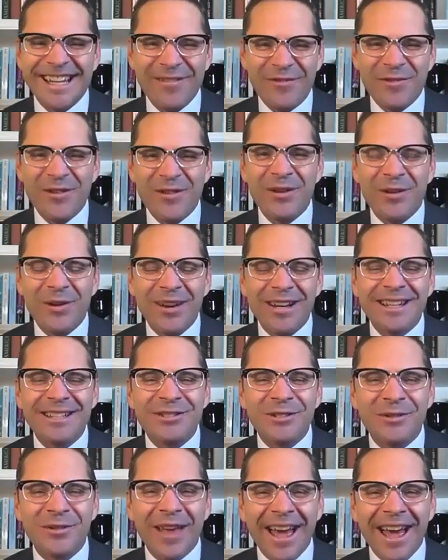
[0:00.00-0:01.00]
If you want to
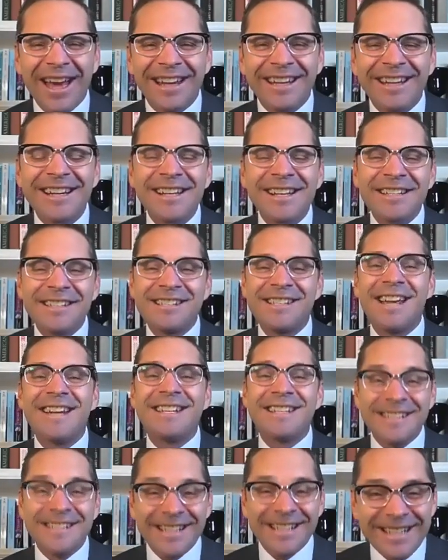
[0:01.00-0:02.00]
do that, send
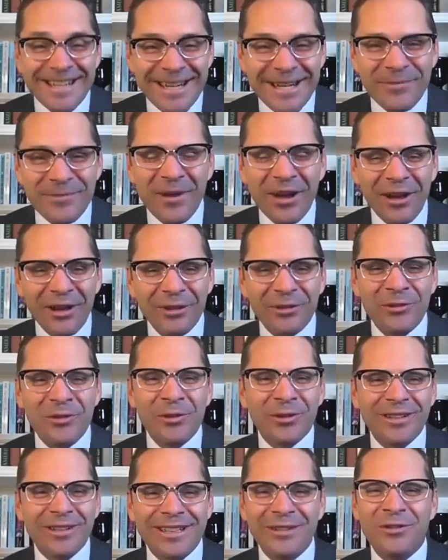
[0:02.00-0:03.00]
us an email and
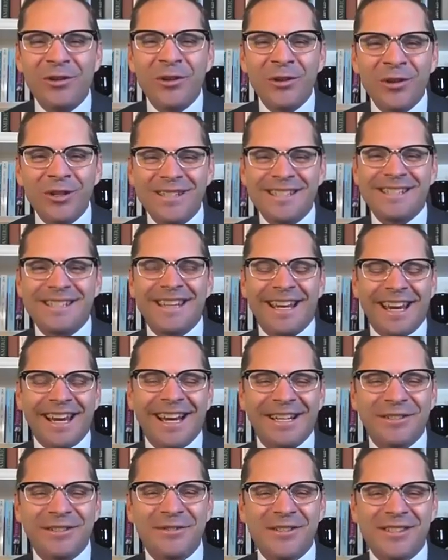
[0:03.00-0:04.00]
we'll give you a
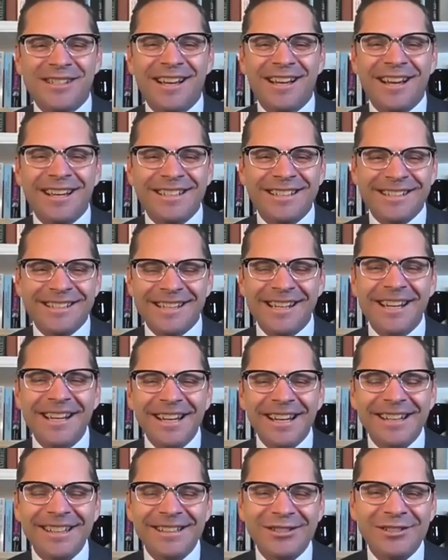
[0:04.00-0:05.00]
stack of signs
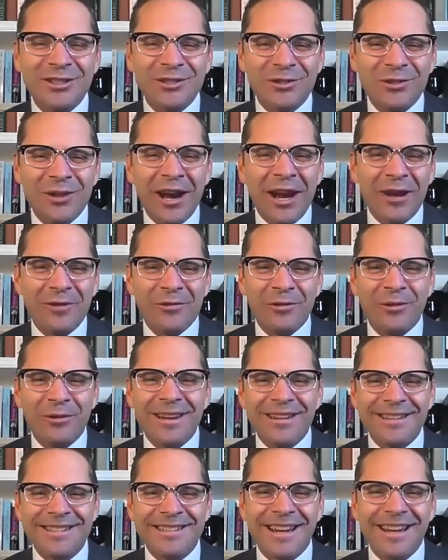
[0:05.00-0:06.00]
and to drive
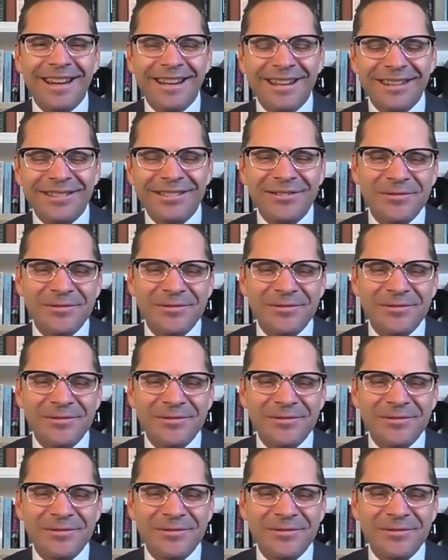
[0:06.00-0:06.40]
around town.